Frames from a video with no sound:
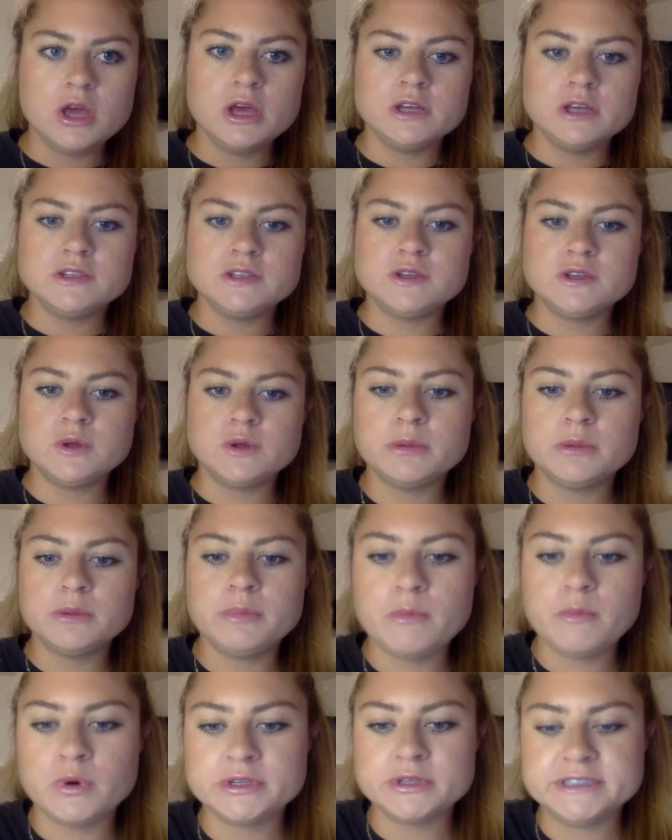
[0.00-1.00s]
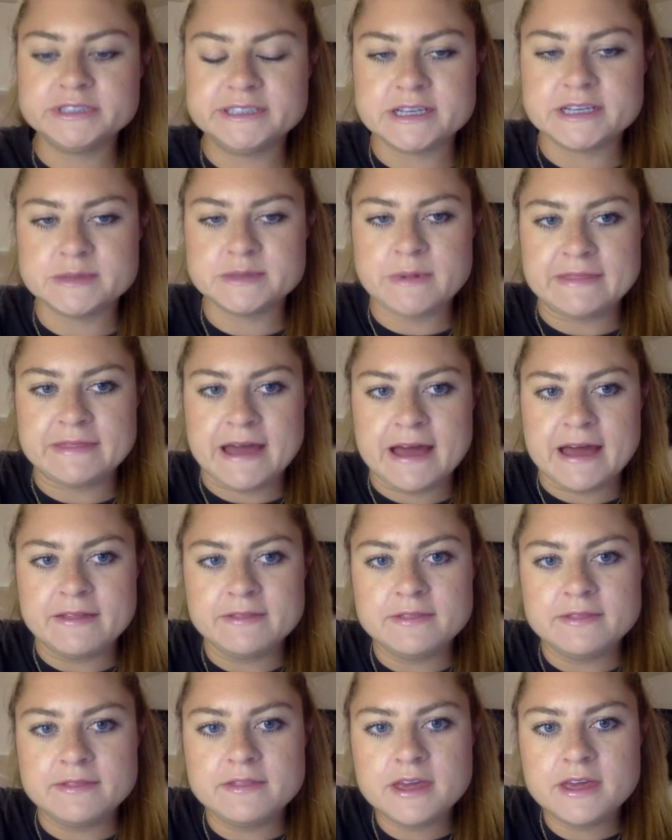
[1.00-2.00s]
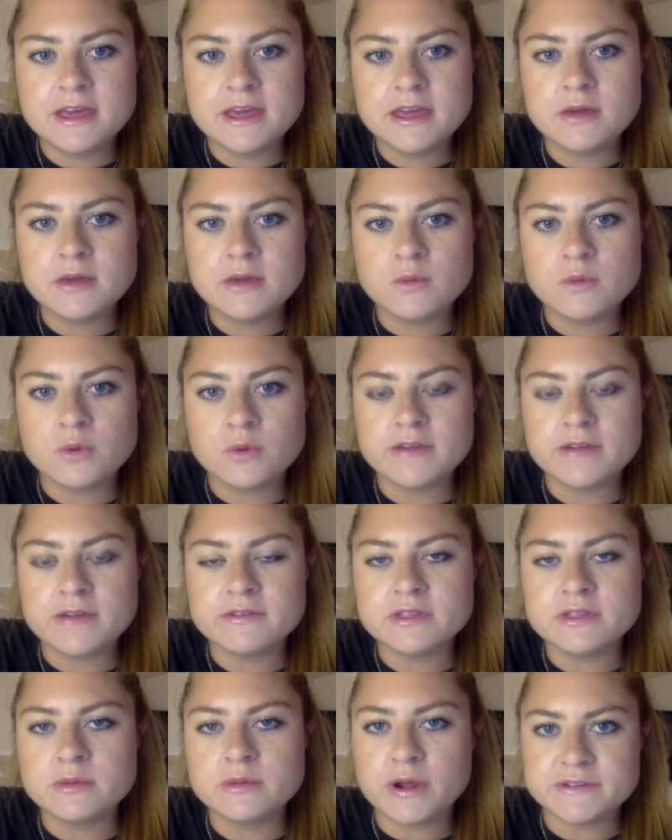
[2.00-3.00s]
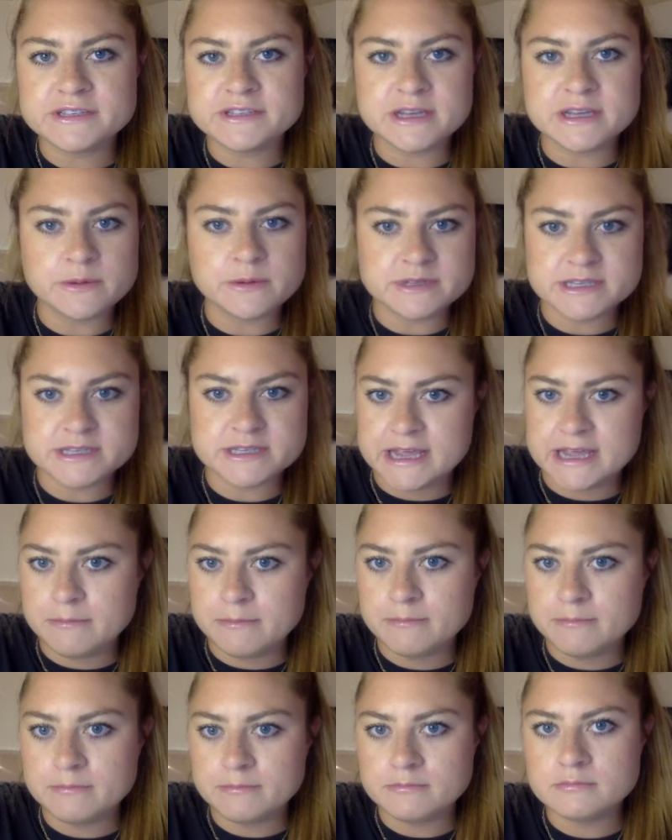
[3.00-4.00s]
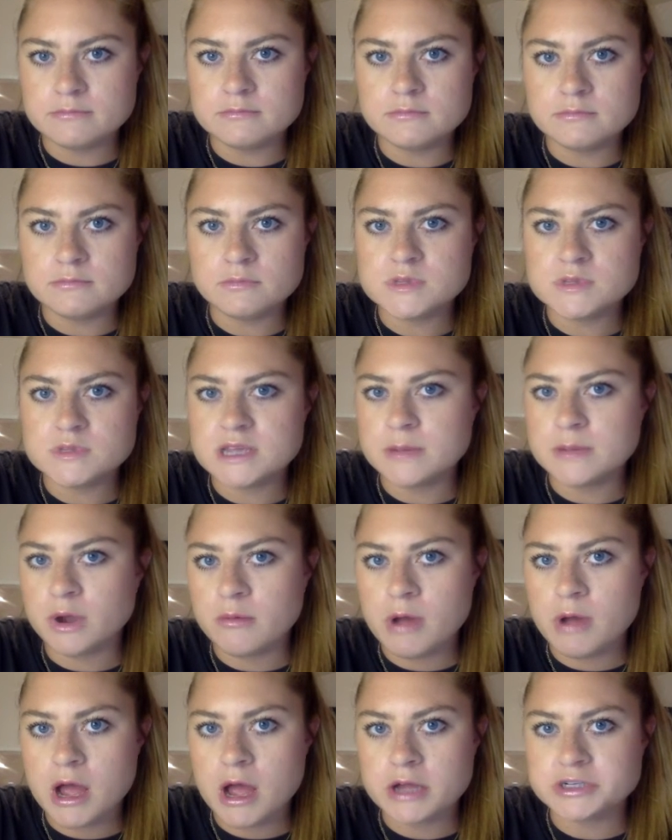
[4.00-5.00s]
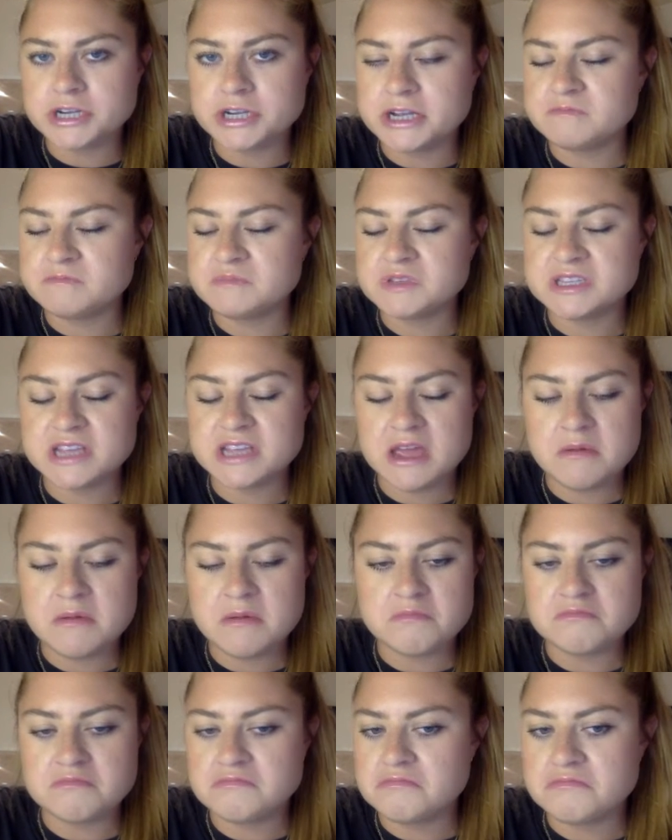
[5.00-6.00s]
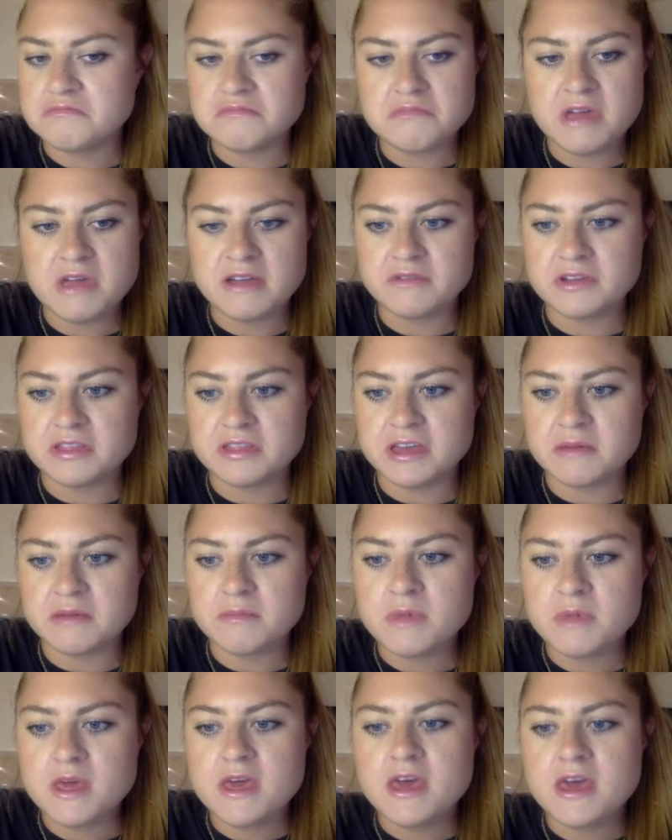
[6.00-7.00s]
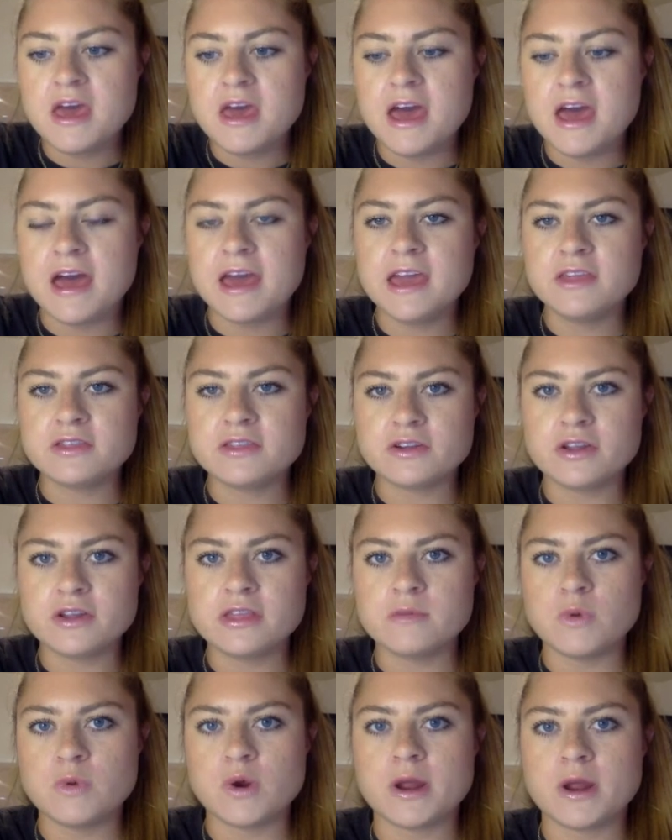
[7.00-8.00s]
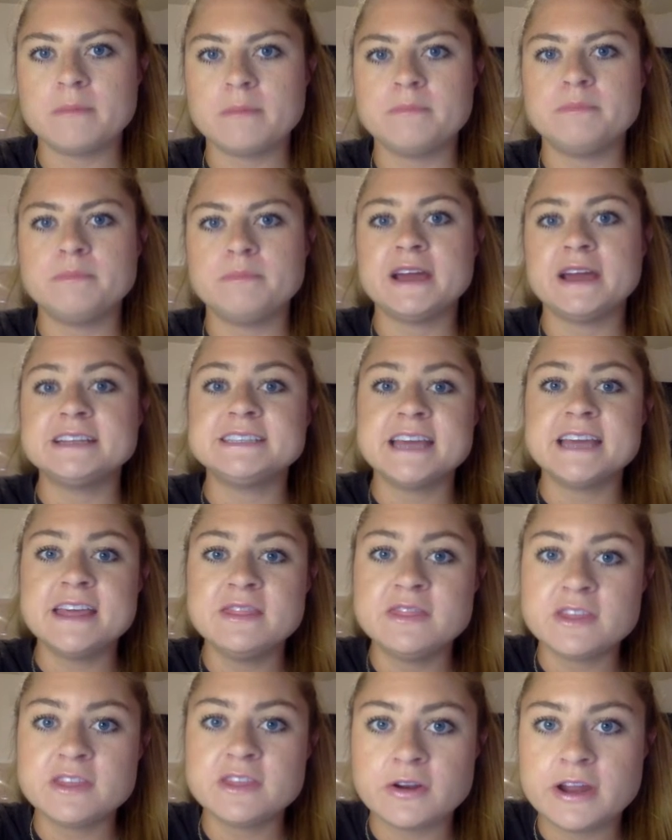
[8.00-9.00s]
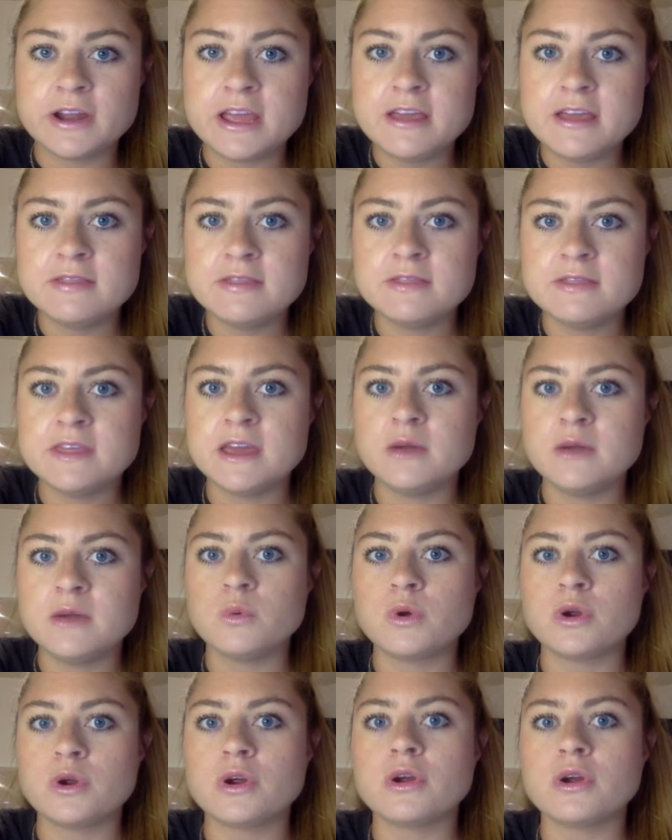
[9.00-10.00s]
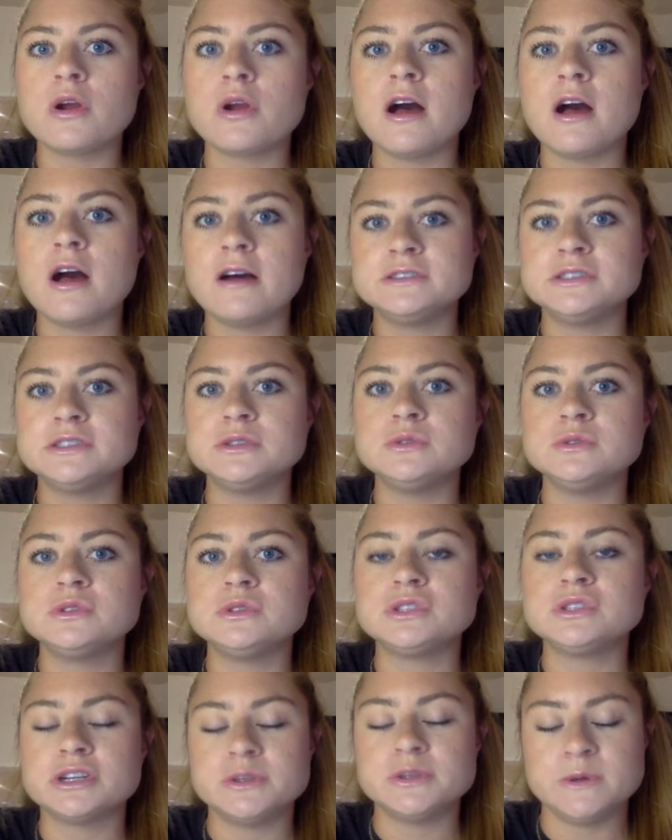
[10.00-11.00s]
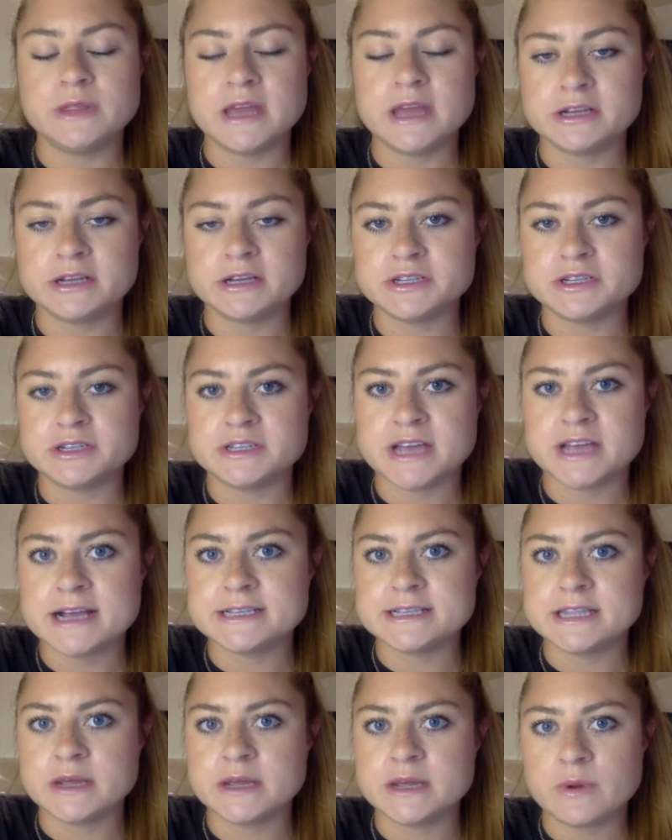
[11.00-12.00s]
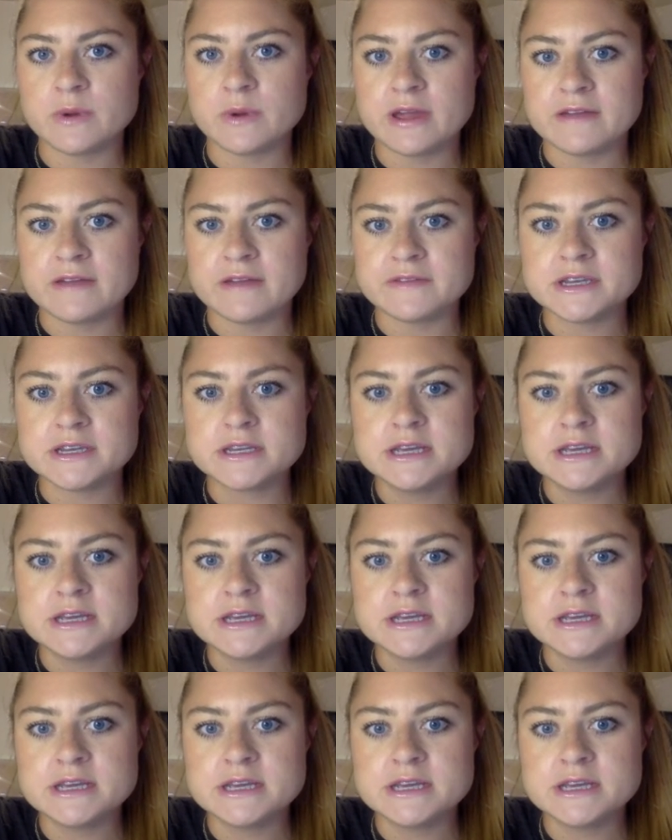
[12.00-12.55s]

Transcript: So a little bit more details about that. They were given the breakfast that was the same carbohydrate, same everything, at 8:30 in the morning. By 10:30, they were off to start doing the exercise that they were given.